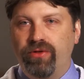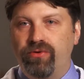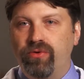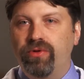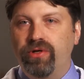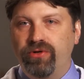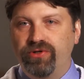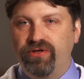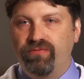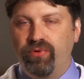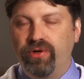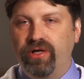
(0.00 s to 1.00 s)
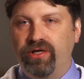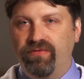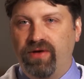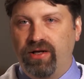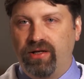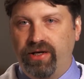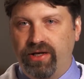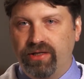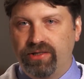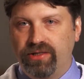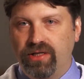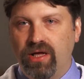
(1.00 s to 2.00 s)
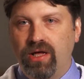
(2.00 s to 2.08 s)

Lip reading: through the use of predictive analytics,